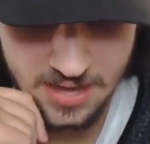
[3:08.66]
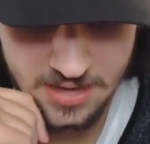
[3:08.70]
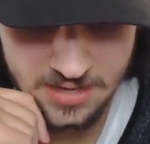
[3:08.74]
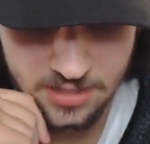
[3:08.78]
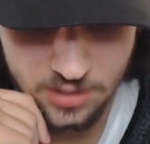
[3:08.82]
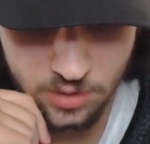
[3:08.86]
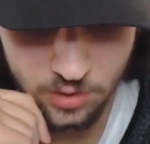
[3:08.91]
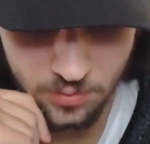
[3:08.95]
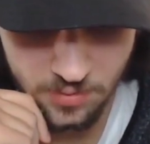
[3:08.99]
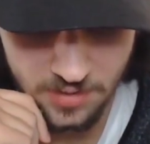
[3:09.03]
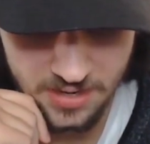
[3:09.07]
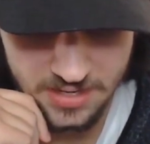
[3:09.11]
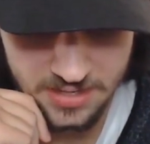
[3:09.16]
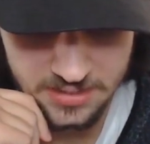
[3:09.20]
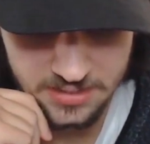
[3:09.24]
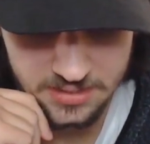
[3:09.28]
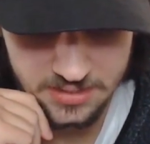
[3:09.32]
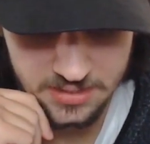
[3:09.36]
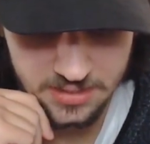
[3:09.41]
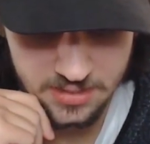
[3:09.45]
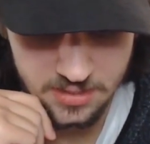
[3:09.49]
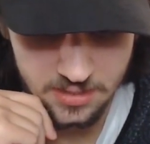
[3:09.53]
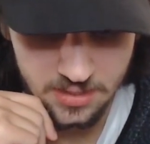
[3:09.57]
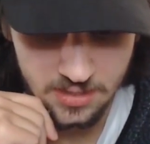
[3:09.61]

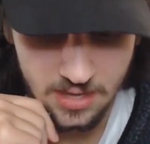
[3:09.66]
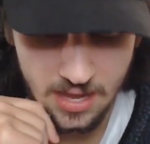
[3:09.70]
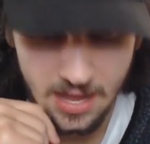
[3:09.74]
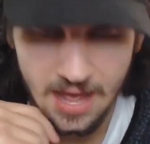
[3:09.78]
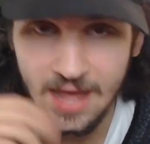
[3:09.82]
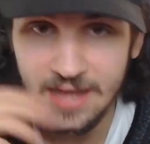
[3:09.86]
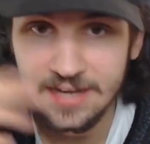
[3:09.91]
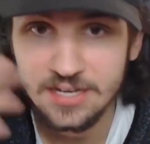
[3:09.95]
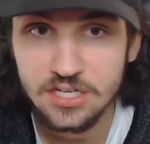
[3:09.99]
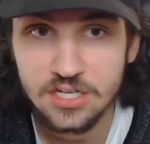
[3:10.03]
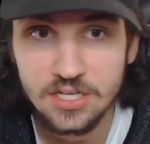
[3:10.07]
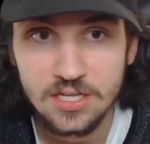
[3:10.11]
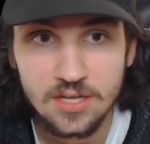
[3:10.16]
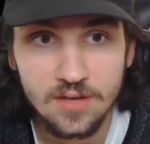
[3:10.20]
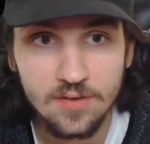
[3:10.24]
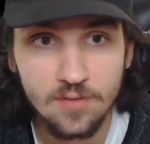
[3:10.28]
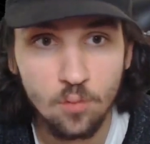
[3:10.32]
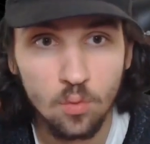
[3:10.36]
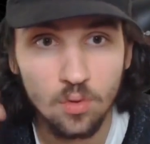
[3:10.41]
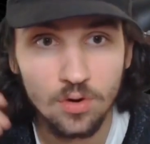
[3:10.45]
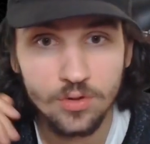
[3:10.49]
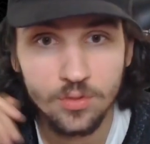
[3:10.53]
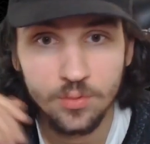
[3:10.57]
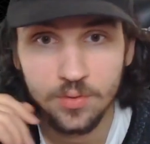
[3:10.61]
idea
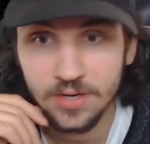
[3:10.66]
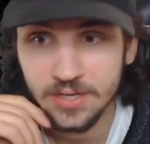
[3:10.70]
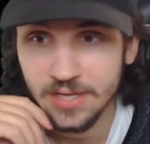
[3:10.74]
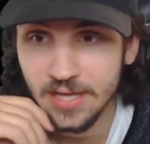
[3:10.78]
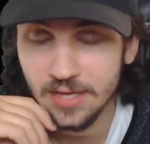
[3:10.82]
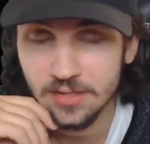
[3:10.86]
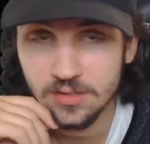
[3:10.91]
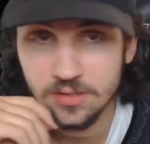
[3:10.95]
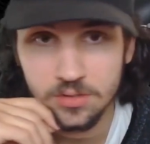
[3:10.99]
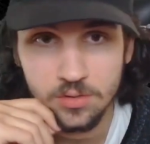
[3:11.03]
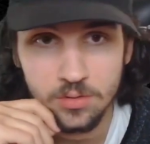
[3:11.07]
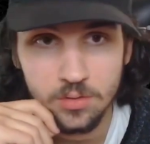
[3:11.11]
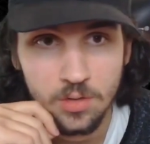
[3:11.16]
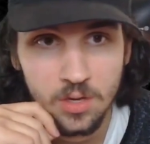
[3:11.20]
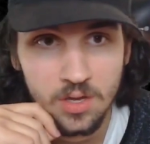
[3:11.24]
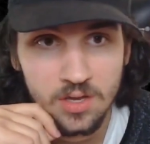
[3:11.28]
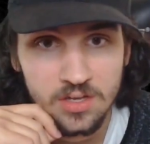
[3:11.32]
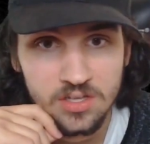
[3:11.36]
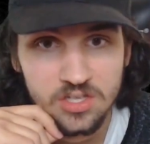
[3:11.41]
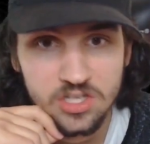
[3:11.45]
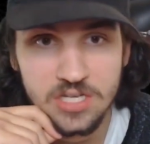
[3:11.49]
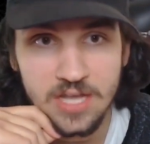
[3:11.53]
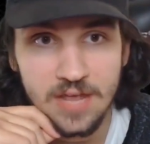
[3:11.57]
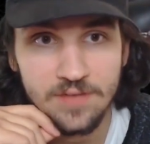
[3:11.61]
of where you want to get to?
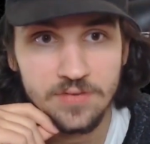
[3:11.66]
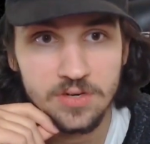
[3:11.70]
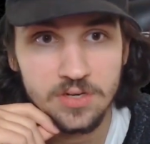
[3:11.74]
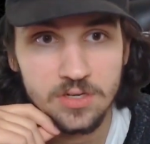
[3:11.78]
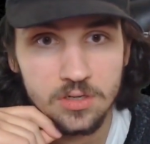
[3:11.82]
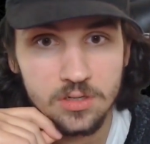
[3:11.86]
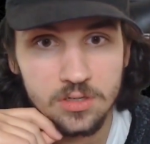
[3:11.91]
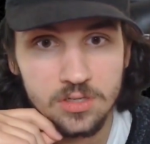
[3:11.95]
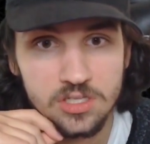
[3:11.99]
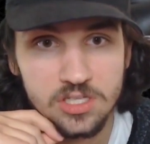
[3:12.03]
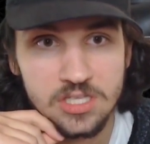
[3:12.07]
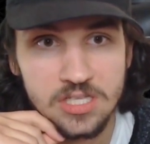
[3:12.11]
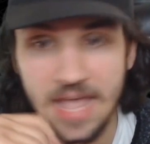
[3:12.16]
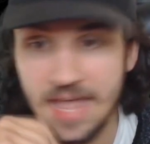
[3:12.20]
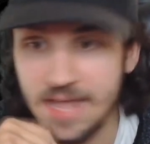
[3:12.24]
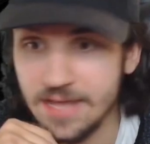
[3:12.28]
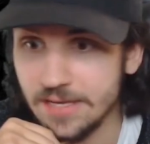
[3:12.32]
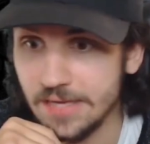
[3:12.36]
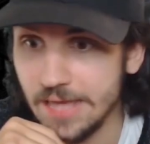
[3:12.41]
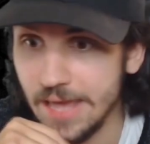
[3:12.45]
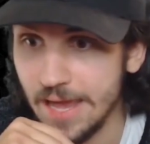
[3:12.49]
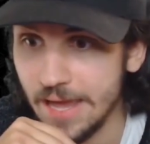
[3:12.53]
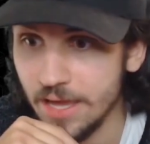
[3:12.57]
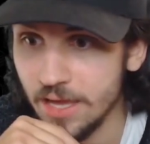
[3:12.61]
7,
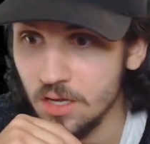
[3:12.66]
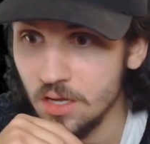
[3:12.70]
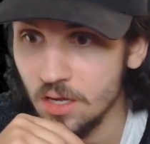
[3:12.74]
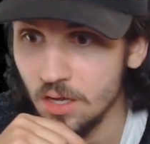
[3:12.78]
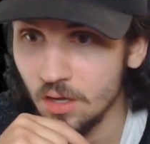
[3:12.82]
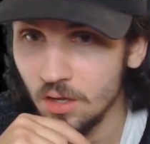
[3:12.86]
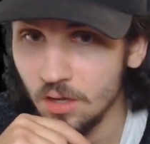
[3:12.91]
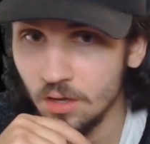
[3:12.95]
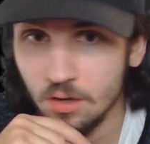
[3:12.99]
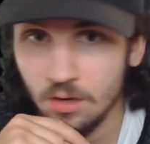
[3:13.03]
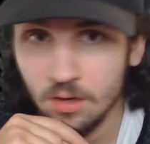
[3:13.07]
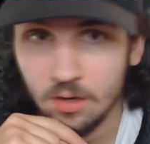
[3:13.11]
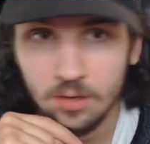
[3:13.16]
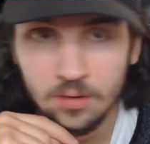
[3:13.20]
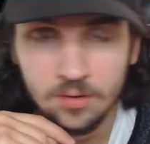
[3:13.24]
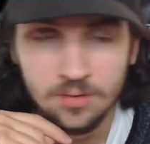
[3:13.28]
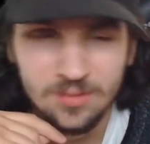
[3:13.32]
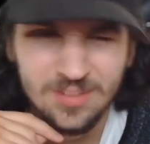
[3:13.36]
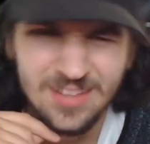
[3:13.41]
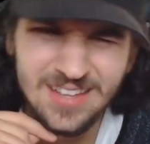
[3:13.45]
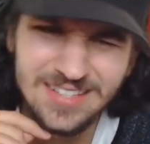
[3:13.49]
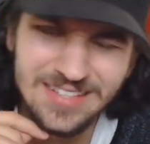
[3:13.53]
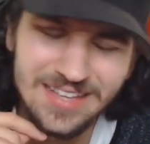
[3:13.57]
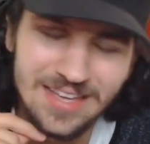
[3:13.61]
8K?
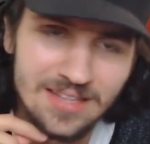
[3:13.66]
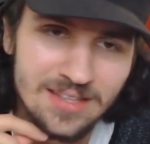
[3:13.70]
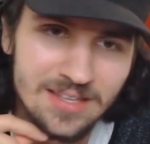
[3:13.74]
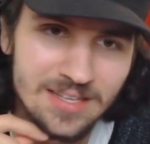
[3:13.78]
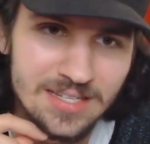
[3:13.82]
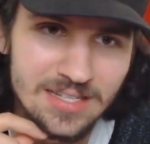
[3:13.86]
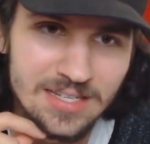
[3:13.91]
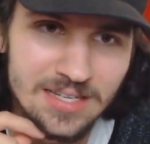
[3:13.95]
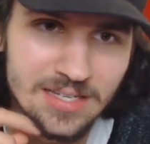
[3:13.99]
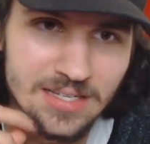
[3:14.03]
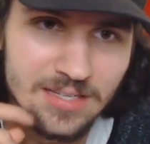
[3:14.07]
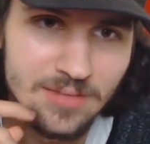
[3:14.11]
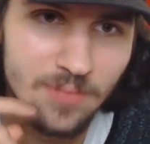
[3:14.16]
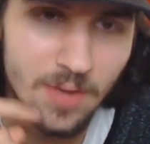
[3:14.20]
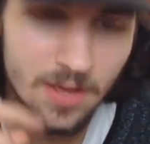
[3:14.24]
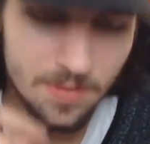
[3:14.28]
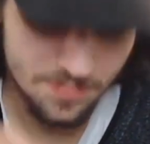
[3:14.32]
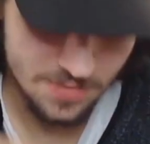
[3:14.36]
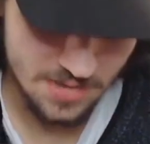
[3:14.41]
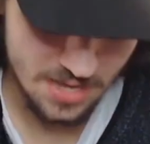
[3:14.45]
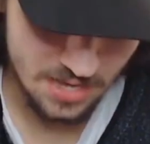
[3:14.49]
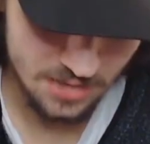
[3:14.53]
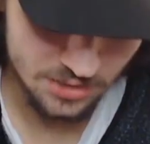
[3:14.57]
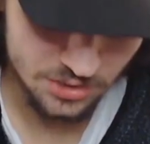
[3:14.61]
This season
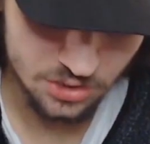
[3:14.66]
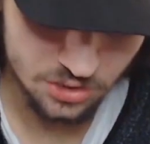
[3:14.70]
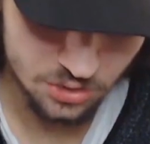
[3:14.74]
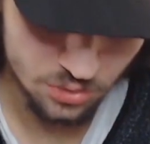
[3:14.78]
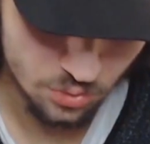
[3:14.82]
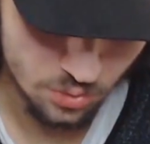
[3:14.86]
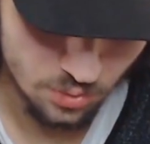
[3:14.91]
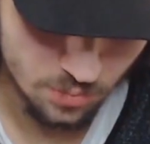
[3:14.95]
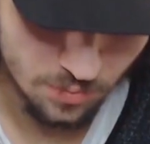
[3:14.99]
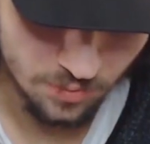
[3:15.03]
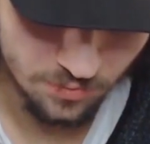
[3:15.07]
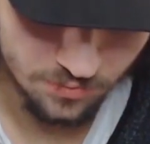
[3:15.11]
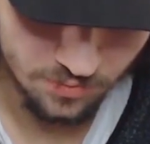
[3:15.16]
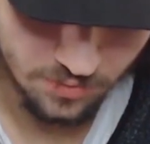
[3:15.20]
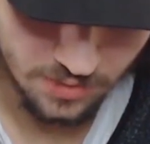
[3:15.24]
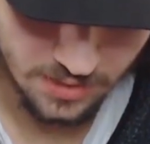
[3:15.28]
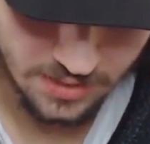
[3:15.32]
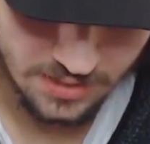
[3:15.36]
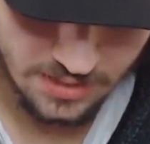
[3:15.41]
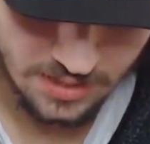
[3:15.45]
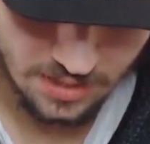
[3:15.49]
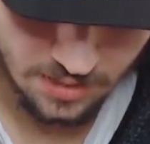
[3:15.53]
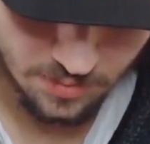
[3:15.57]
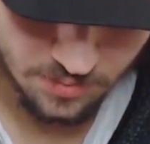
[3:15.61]
might be actually doable for
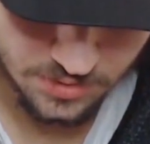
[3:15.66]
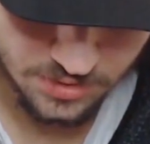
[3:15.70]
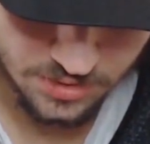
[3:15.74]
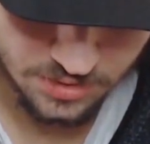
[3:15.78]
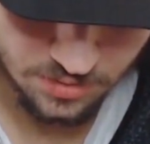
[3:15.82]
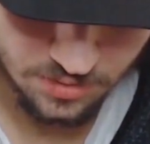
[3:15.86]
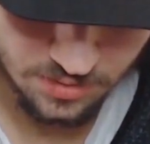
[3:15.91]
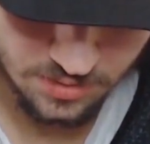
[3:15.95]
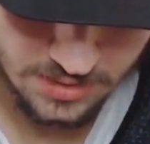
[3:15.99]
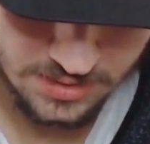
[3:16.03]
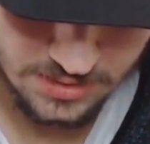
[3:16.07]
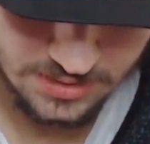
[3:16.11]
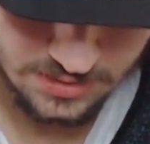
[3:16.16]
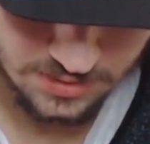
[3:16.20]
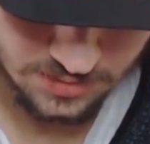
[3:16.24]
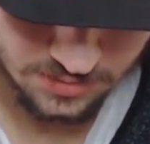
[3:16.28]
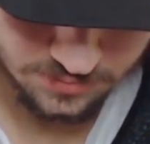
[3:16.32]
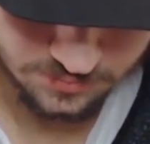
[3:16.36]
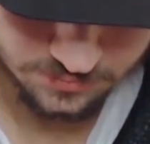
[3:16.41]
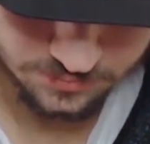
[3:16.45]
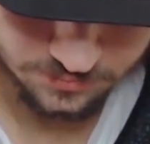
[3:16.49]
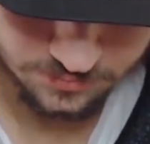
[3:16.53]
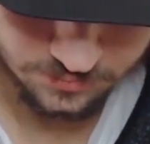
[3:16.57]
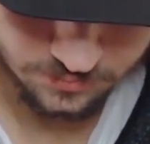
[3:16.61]
8K, which is crazy.
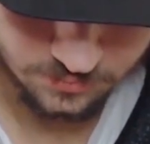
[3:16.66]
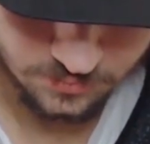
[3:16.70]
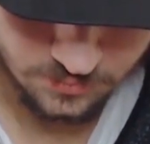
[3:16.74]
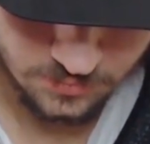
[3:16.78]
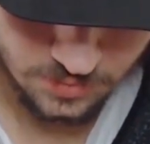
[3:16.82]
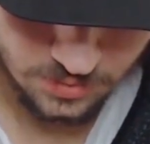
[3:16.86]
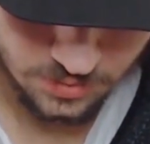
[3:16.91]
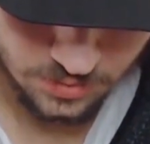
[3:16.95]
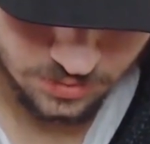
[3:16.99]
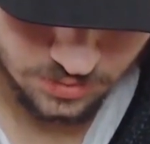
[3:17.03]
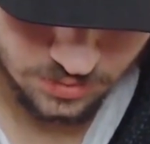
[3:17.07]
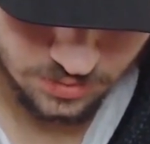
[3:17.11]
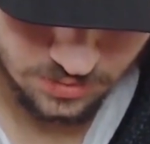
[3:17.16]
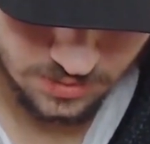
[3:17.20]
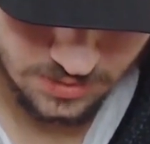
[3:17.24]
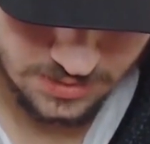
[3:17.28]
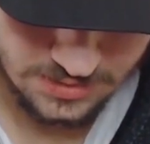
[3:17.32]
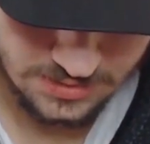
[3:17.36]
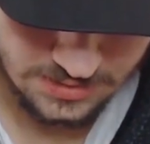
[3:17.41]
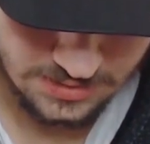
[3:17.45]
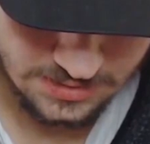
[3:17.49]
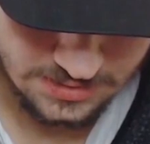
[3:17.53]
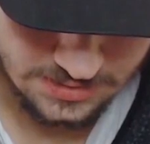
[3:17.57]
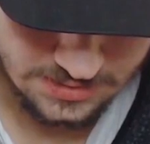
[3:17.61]
It's
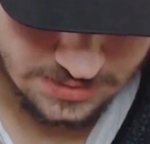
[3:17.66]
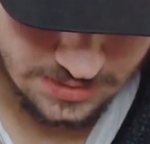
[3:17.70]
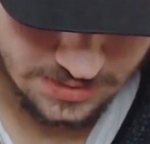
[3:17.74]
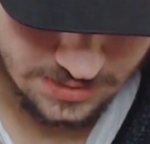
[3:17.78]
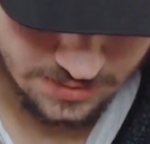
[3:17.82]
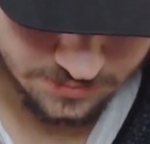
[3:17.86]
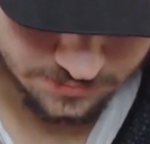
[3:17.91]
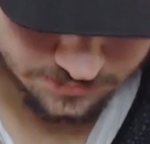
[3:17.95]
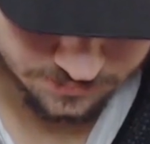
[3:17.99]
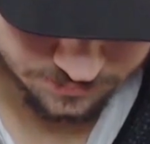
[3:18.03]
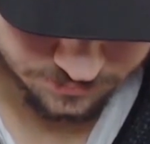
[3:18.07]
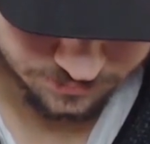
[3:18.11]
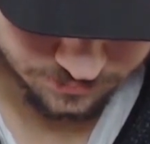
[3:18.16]
crazy to say.